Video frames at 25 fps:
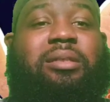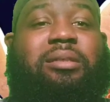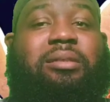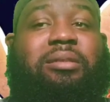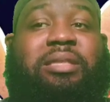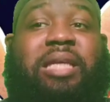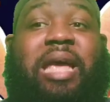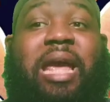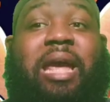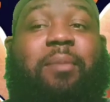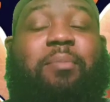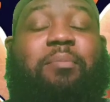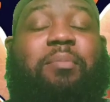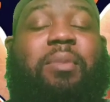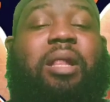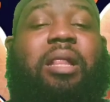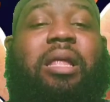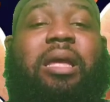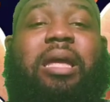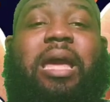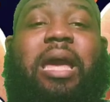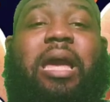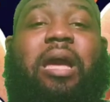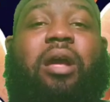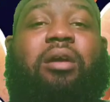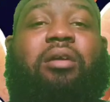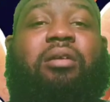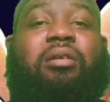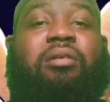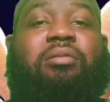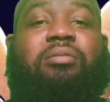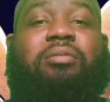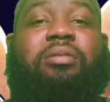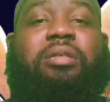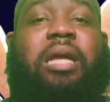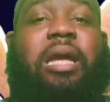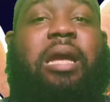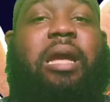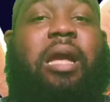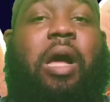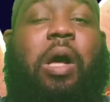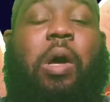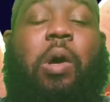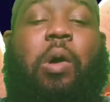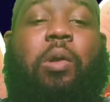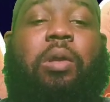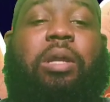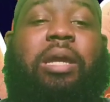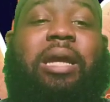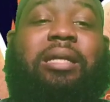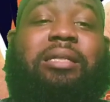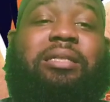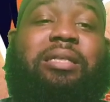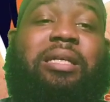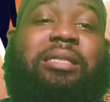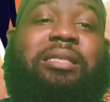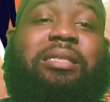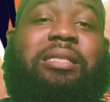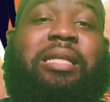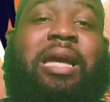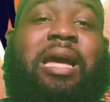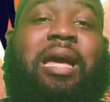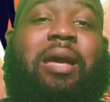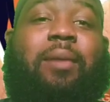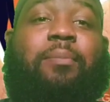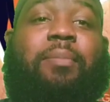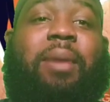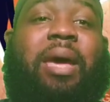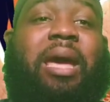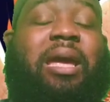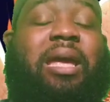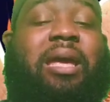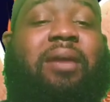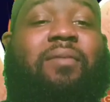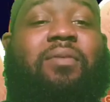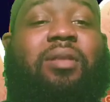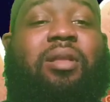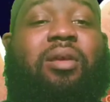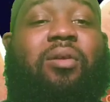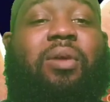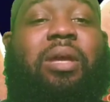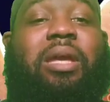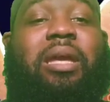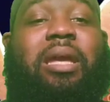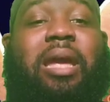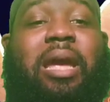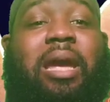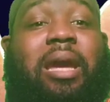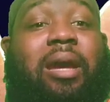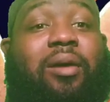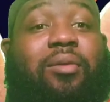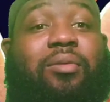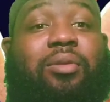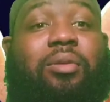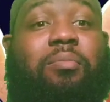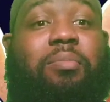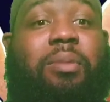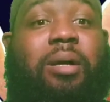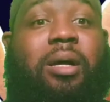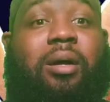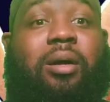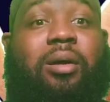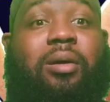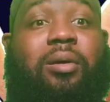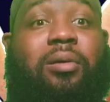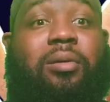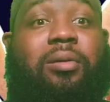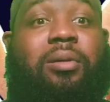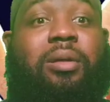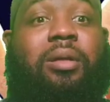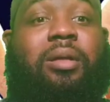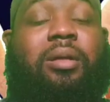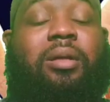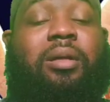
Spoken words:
Zach Miller got hurt. They called that touchdown back even though he held the ball.